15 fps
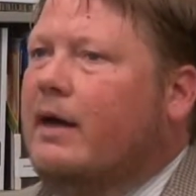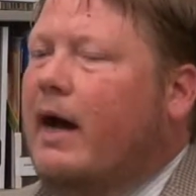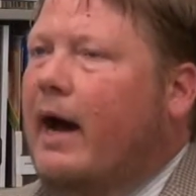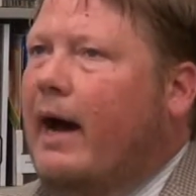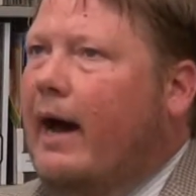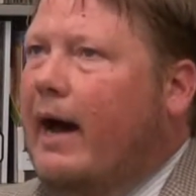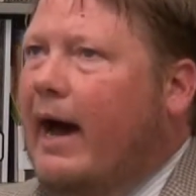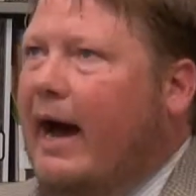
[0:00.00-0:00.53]

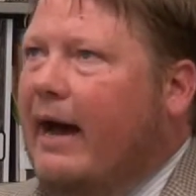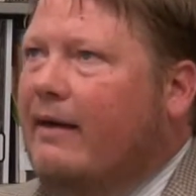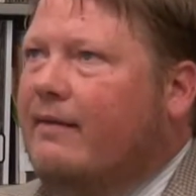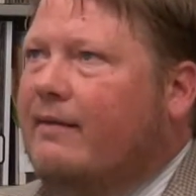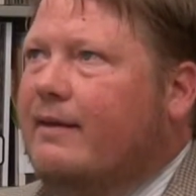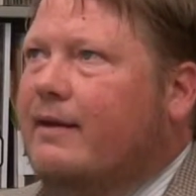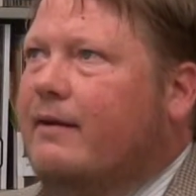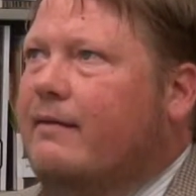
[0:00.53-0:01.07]
I
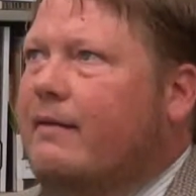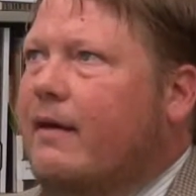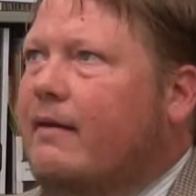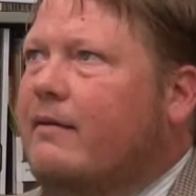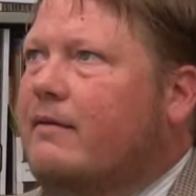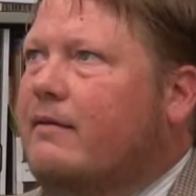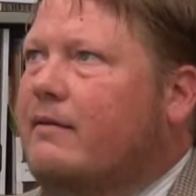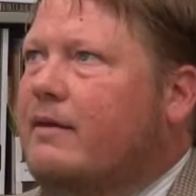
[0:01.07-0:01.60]
think
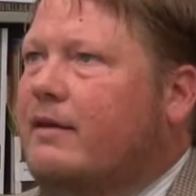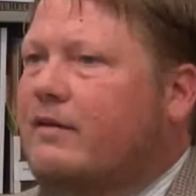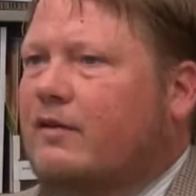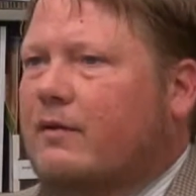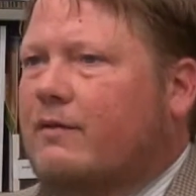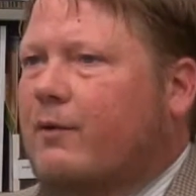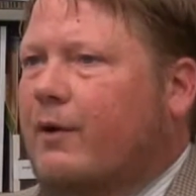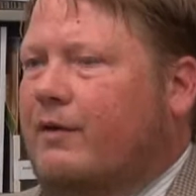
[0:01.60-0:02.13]
that these
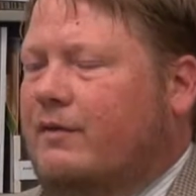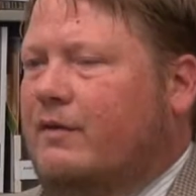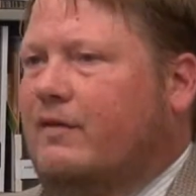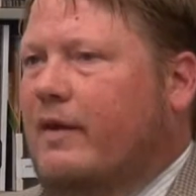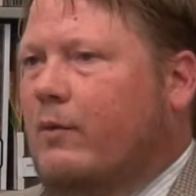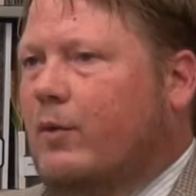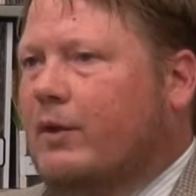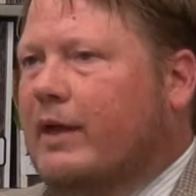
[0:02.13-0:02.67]
are voices
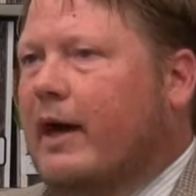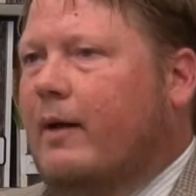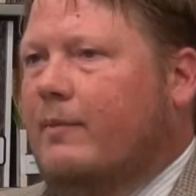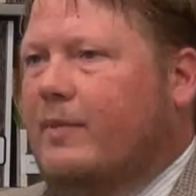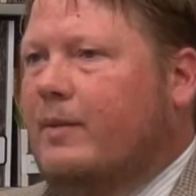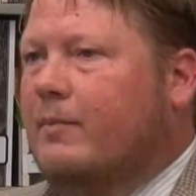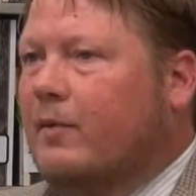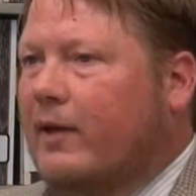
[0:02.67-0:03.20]
that will not
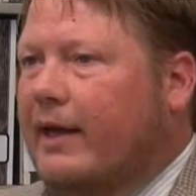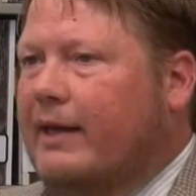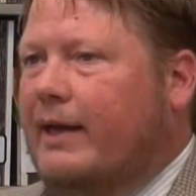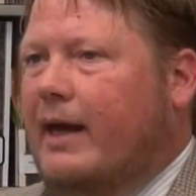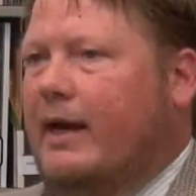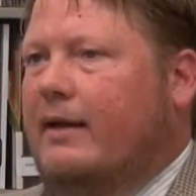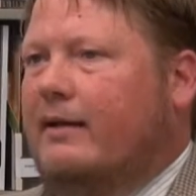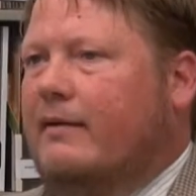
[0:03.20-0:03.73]
be
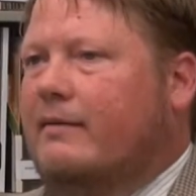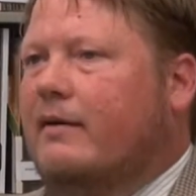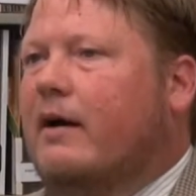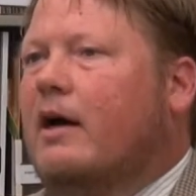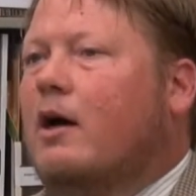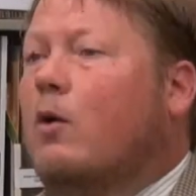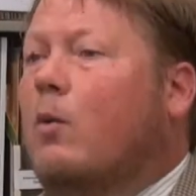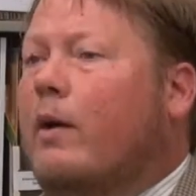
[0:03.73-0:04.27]
placated
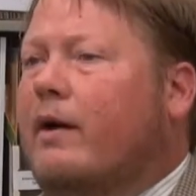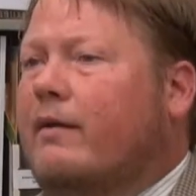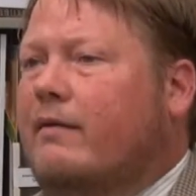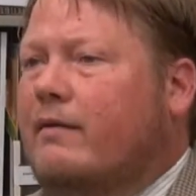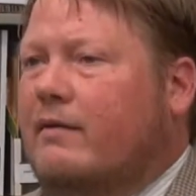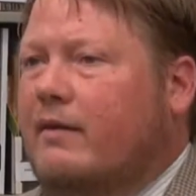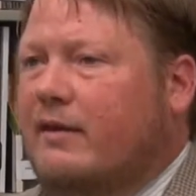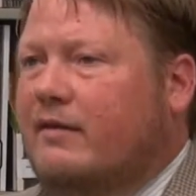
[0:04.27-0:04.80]

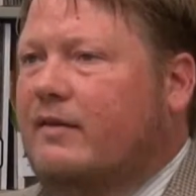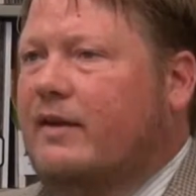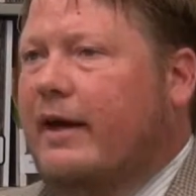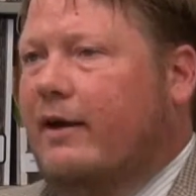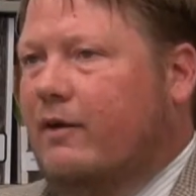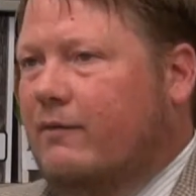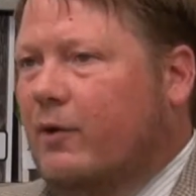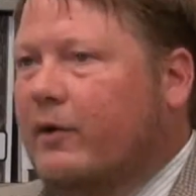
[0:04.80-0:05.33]
with the
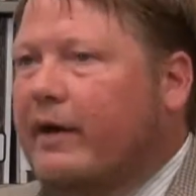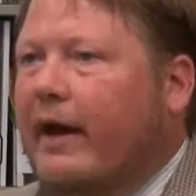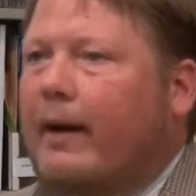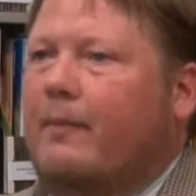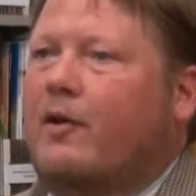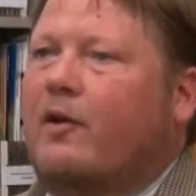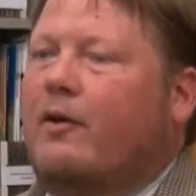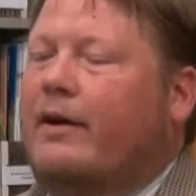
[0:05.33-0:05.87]
standard
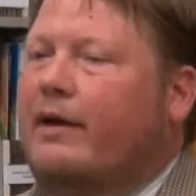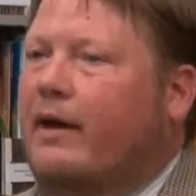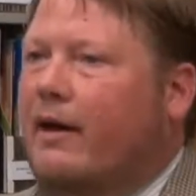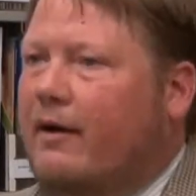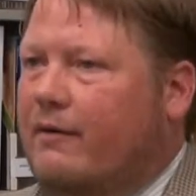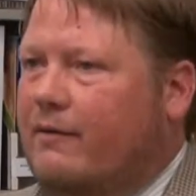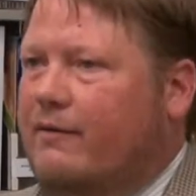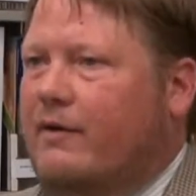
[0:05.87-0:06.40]
vocabulary
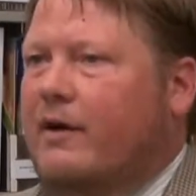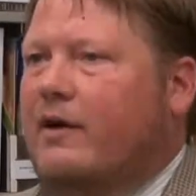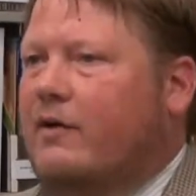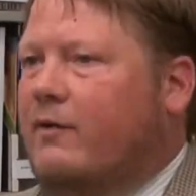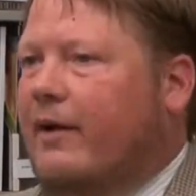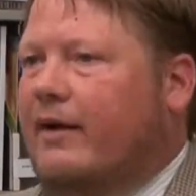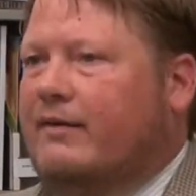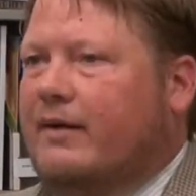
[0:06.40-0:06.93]
of
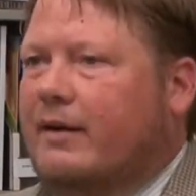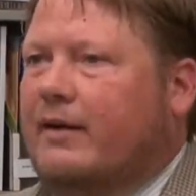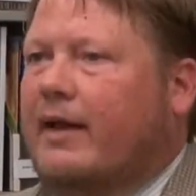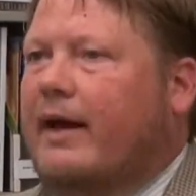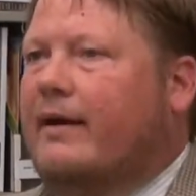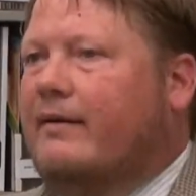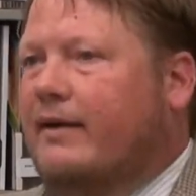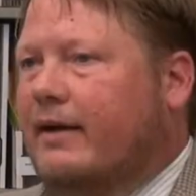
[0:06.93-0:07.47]

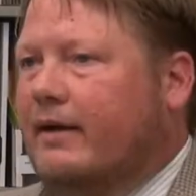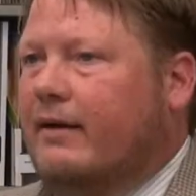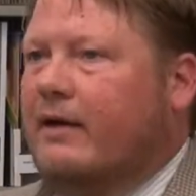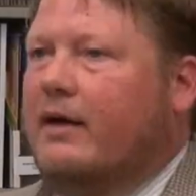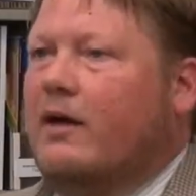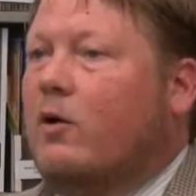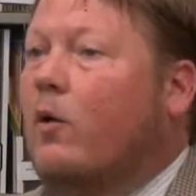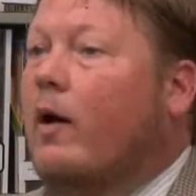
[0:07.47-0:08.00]
transatlantic
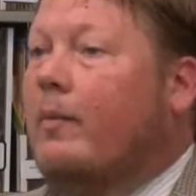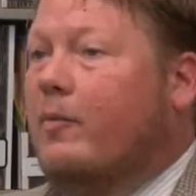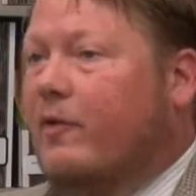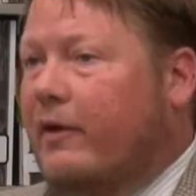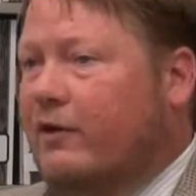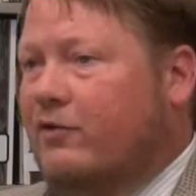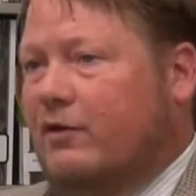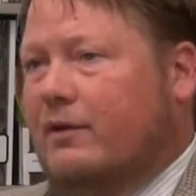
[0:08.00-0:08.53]

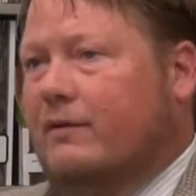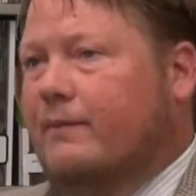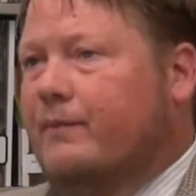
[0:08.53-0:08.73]
cooperation.